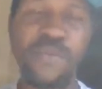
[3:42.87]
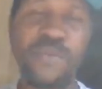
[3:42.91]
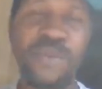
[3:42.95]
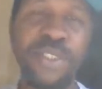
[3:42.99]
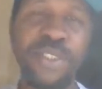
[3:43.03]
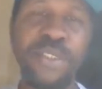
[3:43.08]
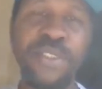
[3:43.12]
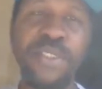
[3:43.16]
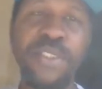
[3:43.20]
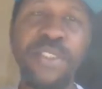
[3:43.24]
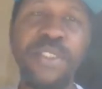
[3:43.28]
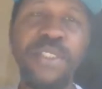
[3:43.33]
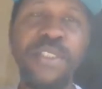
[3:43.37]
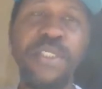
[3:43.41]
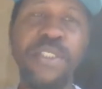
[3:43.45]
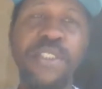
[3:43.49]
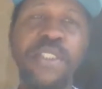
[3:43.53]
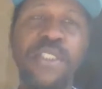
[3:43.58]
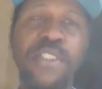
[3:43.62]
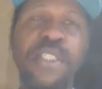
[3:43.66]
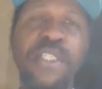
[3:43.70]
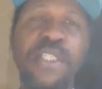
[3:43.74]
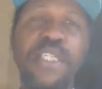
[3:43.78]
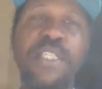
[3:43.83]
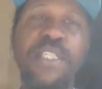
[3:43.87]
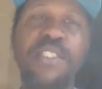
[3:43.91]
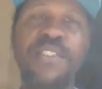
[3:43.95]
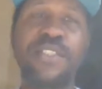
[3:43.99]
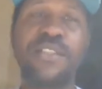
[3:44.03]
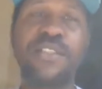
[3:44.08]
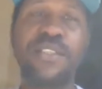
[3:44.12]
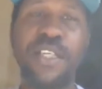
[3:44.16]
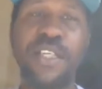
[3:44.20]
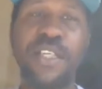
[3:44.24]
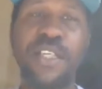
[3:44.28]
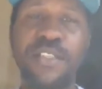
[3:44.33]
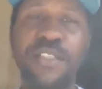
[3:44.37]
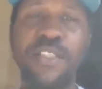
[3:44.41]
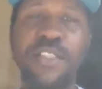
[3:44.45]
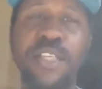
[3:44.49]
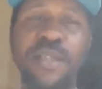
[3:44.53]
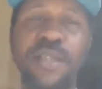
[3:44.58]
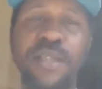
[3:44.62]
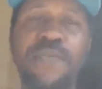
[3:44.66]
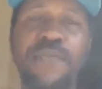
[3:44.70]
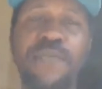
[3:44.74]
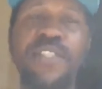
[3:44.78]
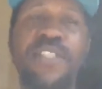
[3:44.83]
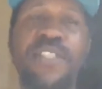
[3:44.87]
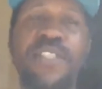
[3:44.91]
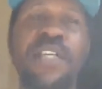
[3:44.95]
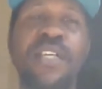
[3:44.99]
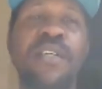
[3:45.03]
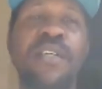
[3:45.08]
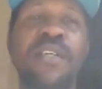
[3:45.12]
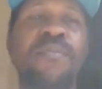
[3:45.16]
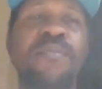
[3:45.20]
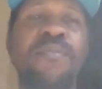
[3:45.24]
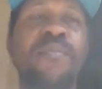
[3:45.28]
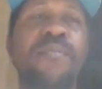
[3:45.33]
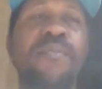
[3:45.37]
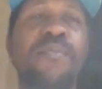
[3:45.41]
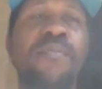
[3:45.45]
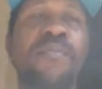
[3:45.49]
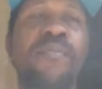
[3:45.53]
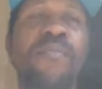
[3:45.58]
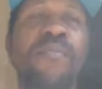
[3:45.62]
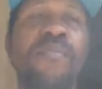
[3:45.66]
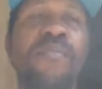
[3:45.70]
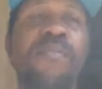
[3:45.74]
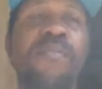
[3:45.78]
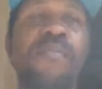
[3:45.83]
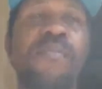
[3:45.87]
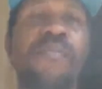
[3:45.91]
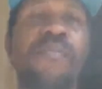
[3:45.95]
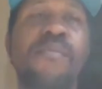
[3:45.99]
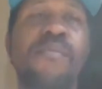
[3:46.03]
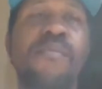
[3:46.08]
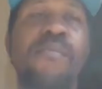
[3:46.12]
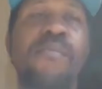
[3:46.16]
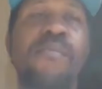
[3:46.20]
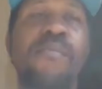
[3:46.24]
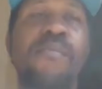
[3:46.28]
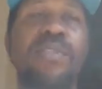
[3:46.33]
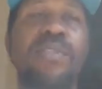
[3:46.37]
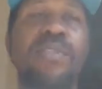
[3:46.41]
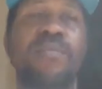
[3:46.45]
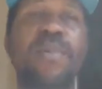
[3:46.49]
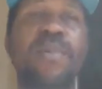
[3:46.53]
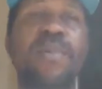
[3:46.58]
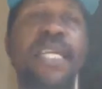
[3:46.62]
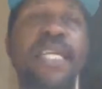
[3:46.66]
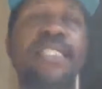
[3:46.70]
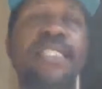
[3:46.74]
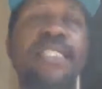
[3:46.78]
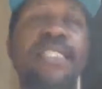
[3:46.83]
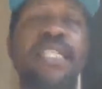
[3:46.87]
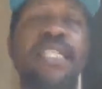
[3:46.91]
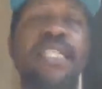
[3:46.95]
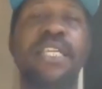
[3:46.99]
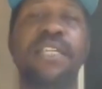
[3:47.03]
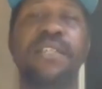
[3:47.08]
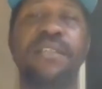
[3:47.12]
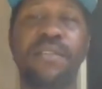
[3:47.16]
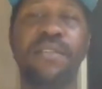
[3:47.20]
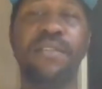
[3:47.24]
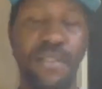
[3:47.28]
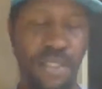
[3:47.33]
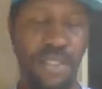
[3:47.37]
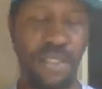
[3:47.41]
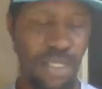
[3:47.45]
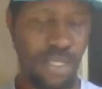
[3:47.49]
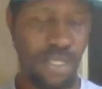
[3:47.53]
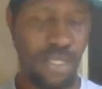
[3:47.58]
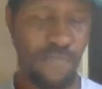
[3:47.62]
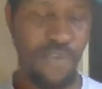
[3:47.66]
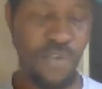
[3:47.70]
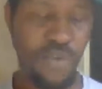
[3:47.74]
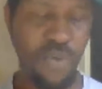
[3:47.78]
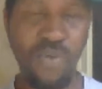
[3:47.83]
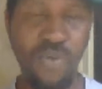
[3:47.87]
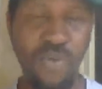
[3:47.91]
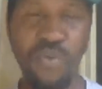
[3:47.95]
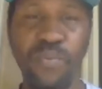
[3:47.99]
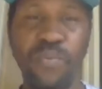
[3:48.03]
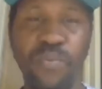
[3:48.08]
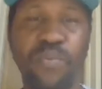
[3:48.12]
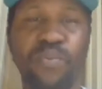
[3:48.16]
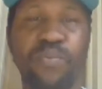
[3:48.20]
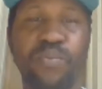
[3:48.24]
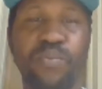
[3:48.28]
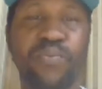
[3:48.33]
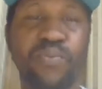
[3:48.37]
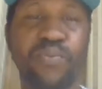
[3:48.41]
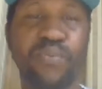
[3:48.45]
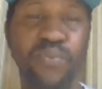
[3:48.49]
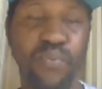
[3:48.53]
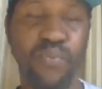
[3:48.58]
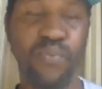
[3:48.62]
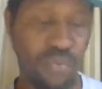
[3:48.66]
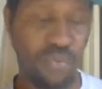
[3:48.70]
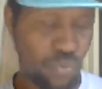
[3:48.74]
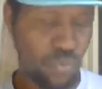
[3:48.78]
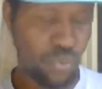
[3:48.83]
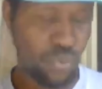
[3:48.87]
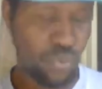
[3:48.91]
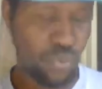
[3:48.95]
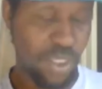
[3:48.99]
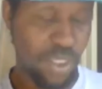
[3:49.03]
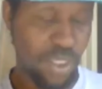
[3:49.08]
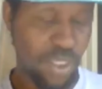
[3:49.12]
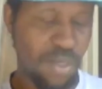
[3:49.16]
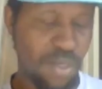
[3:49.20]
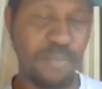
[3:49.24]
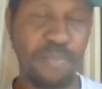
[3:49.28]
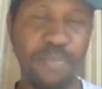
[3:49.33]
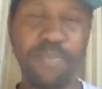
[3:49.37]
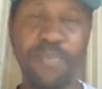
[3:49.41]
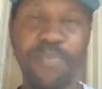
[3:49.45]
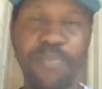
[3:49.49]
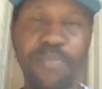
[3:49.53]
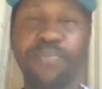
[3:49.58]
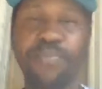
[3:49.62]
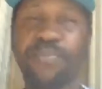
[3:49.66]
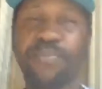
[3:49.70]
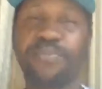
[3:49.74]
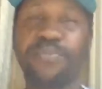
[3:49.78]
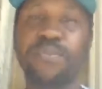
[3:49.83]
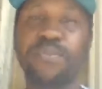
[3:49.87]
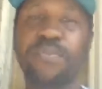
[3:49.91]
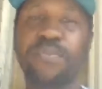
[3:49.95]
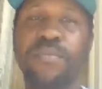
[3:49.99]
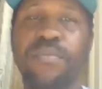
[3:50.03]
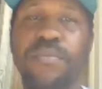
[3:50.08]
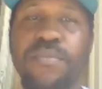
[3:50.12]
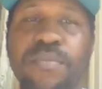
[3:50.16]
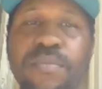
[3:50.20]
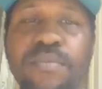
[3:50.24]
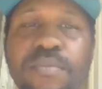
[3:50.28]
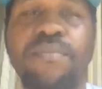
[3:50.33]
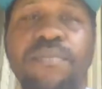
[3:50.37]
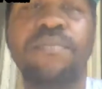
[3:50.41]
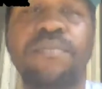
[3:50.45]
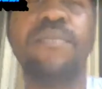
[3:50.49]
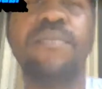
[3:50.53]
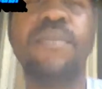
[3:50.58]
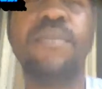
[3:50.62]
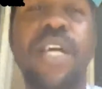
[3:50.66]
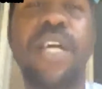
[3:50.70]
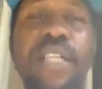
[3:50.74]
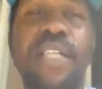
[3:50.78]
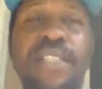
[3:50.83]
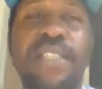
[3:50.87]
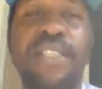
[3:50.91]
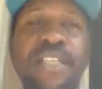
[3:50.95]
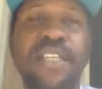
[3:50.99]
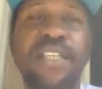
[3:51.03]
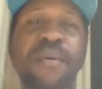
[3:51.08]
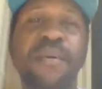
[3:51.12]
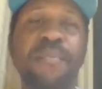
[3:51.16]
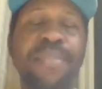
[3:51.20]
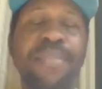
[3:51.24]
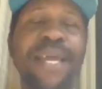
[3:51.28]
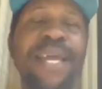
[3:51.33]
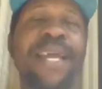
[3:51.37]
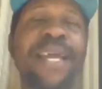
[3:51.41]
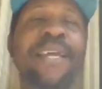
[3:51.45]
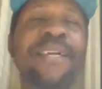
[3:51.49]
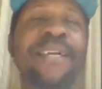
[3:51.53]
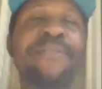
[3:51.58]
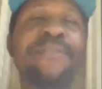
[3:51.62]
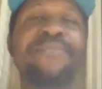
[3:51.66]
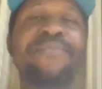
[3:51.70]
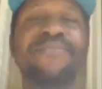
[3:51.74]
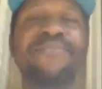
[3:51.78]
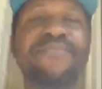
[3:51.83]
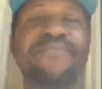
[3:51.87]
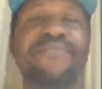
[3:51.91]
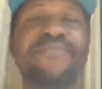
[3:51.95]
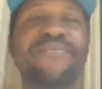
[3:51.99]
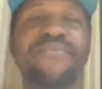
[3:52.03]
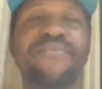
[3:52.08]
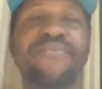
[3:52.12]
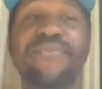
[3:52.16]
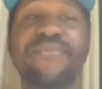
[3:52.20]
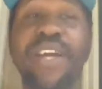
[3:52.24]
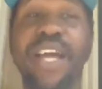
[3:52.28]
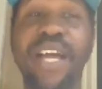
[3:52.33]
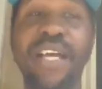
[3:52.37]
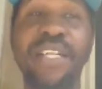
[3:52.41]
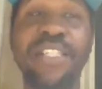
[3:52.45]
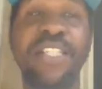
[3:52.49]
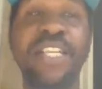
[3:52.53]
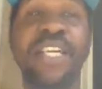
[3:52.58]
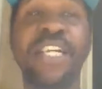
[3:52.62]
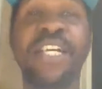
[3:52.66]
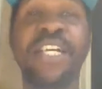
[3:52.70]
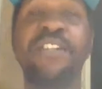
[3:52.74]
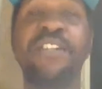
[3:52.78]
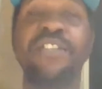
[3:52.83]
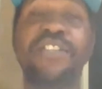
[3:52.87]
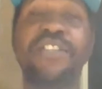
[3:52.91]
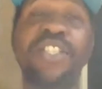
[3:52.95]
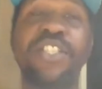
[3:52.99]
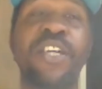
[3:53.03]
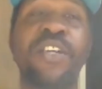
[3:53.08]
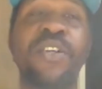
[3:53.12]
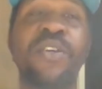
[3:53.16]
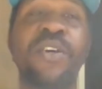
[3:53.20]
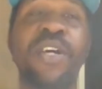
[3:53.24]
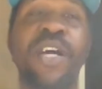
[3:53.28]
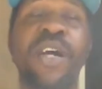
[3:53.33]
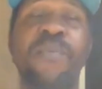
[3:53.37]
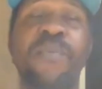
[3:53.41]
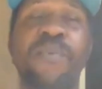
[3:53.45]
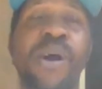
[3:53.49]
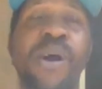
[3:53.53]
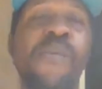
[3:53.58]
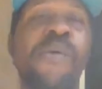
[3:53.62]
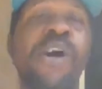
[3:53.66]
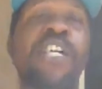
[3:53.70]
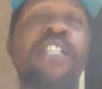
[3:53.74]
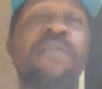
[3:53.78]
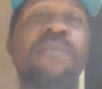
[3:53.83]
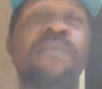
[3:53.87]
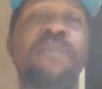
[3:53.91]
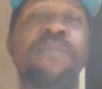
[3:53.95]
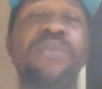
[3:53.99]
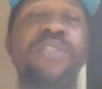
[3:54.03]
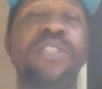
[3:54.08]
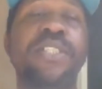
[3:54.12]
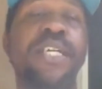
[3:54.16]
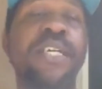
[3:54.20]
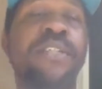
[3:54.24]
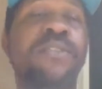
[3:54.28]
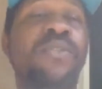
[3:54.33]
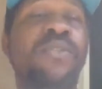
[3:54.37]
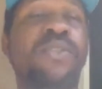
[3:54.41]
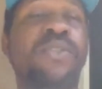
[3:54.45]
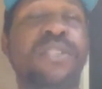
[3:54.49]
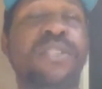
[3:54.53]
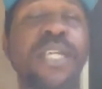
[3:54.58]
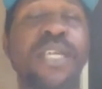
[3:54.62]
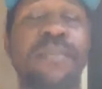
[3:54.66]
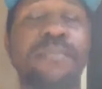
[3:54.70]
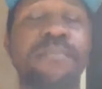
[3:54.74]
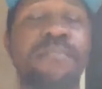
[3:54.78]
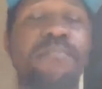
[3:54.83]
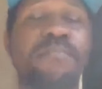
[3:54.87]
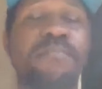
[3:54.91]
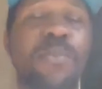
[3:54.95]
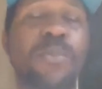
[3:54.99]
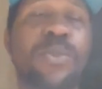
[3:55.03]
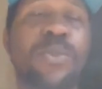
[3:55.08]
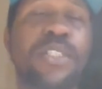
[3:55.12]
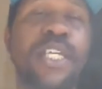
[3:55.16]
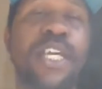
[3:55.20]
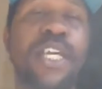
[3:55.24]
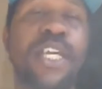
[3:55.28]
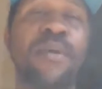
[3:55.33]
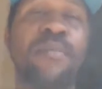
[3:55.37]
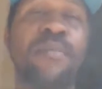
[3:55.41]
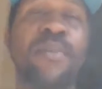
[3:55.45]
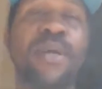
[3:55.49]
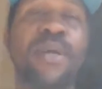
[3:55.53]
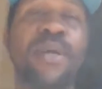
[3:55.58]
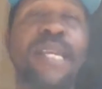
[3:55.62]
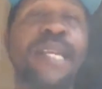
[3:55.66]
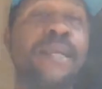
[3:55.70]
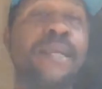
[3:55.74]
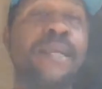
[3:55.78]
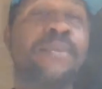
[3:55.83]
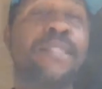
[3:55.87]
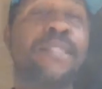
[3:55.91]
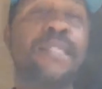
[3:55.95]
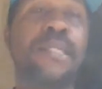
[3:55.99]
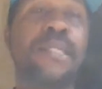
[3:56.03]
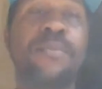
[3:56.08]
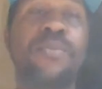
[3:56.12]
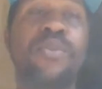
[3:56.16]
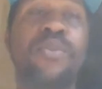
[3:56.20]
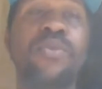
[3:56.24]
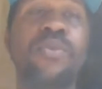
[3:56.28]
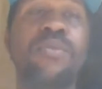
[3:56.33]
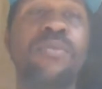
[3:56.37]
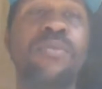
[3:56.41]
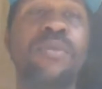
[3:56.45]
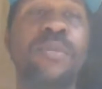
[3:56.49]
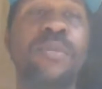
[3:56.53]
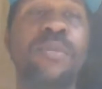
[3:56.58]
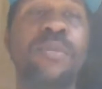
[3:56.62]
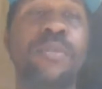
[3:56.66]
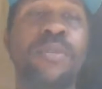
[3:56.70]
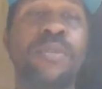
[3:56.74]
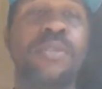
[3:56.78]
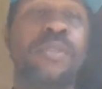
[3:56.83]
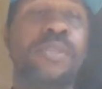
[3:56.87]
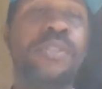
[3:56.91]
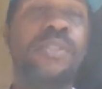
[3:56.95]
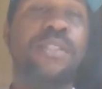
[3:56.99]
in this one, it's a sub for sub, which is basically if you, you sub, I sub back, I check out your channel. I, I watch people's channels. Like, won't see everybody I'm sub to.